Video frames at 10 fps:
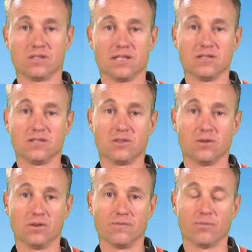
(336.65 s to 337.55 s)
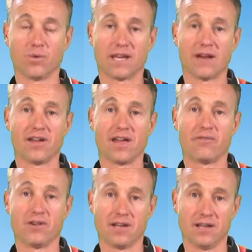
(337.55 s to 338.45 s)
in store, we cover
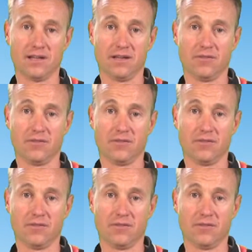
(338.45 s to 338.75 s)
every need.